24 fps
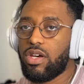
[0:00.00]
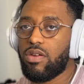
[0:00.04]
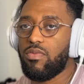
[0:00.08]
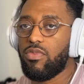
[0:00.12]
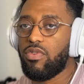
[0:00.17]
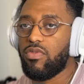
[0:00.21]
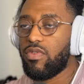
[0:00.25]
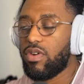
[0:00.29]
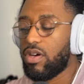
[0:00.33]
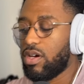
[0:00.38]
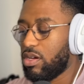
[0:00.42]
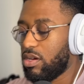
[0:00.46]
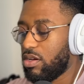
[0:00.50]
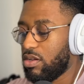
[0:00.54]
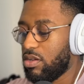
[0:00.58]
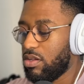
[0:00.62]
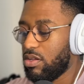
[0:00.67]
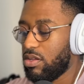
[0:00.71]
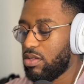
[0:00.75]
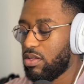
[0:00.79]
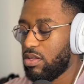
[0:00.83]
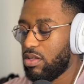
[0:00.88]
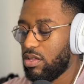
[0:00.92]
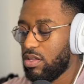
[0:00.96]
I'm gonna run
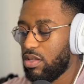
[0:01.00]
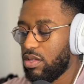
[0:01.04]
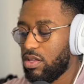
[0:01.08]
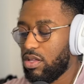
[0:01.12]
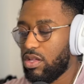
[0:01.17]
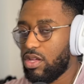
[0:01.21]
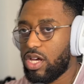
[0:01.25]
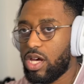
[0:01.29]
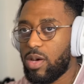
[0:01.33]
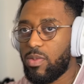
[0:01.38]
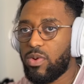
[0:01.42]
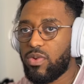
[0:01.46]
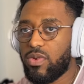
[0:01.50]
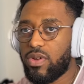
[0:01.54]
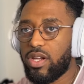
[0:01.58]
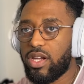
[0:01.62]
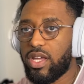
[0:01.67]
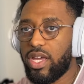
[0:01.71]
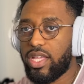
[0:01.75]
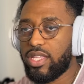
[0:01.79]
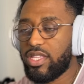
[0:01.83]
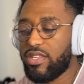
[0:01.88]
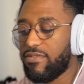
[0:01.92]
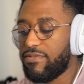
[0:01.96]

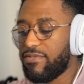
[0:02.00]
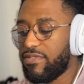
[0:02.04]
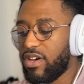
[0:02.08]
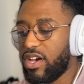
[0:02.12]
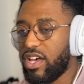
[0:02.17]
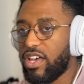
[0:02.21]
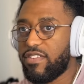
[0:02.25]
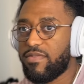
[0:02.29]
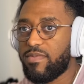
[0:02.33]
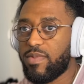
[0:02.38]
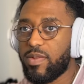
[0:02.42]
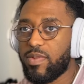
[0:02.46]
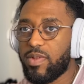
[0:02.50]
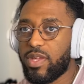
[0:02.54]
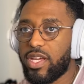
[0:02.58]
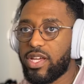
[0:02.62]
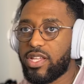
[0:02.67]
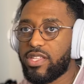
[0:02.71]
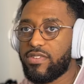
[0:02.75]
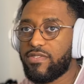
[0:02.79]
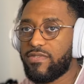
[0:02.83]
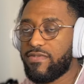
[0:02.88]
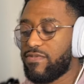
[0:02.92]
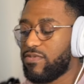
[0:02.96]
85, maybe
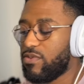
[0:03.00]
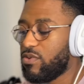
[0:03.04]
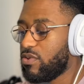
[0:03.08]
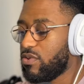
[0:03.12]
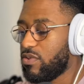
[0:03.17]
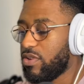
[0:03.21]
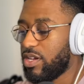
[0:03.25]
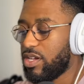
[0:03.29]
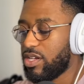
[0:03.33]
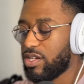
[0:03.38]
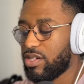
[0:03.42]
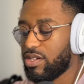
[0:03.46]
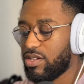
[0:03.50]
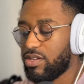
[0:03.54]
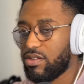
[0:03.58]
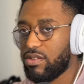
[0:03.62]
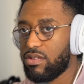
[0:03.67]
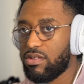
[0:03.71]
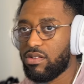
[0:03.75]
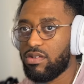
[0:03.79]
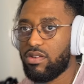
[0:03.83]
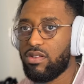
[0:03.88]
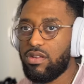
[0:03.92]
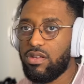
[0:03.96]
84-ish,
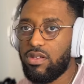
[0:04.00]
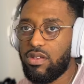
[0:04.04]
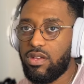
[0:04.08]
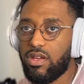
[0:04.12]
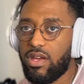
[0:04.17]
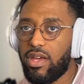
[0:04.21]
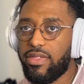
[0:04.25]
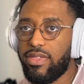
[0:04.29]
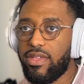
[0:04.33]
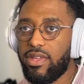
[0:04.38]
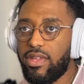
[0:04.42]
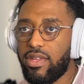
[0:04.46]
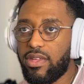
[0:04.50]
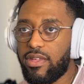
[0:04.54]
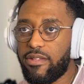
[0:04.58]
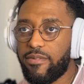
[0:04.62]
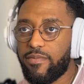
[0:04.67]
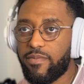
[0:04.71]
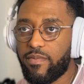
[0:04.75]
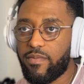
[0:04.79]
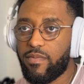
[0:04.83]
I think.